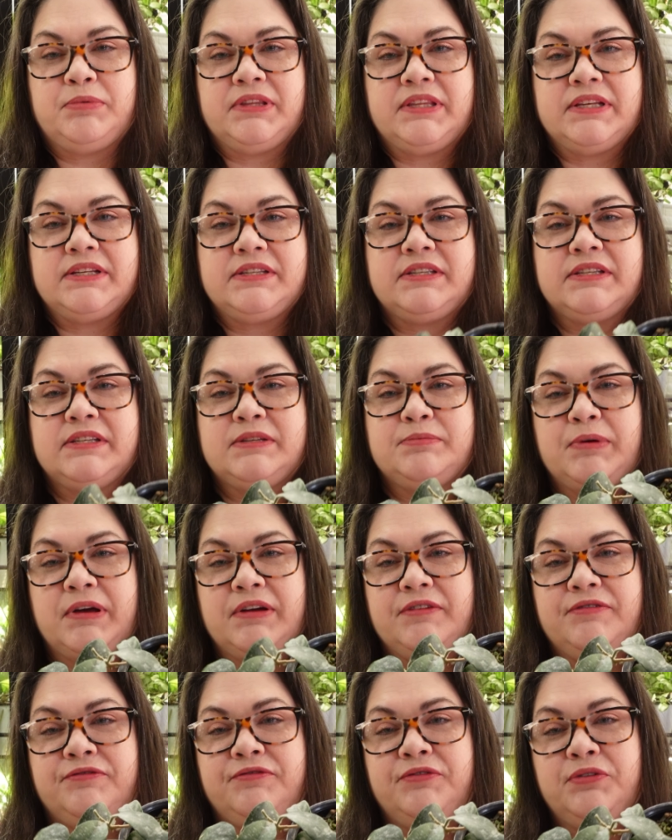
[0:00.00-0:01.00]
But this is
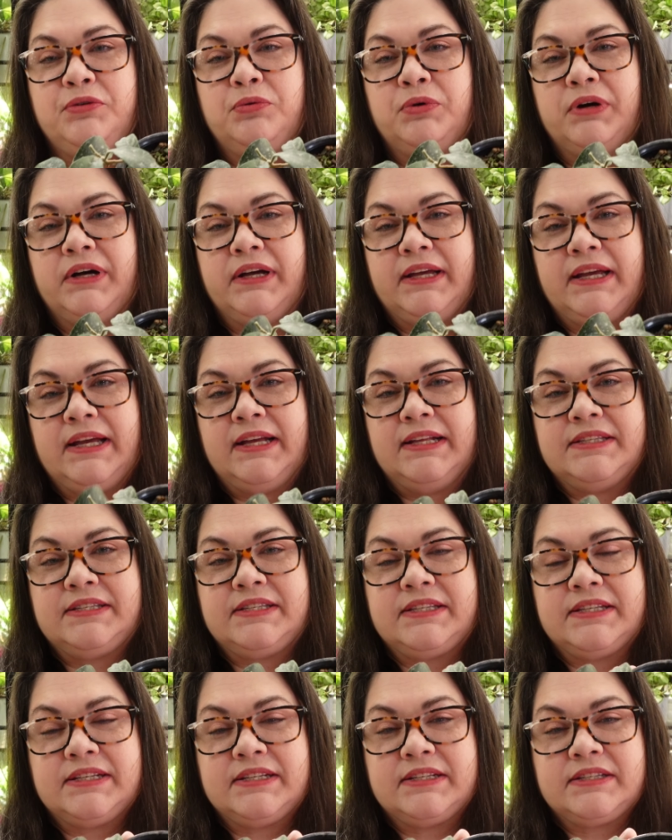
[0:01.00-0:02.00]
my
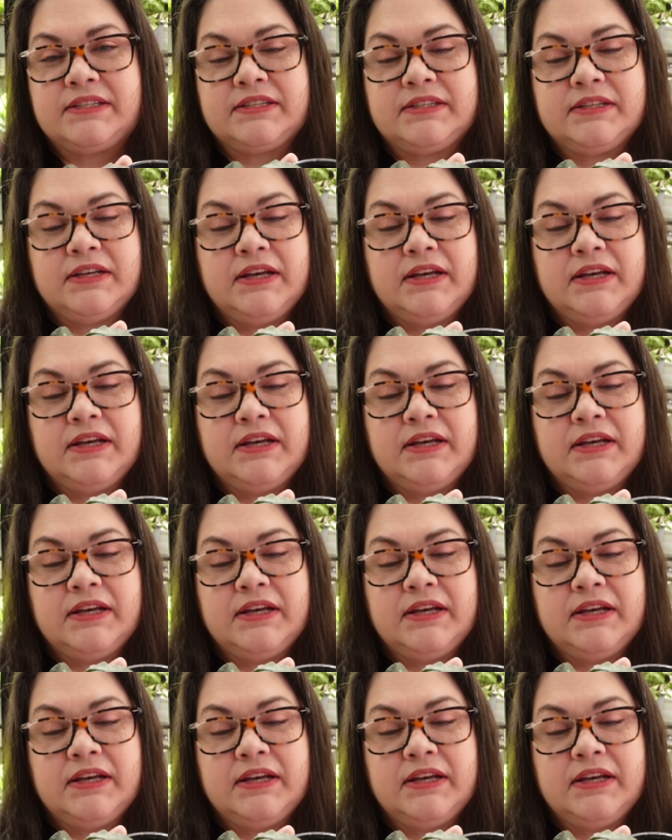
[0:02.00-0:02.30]
Phuwuaensis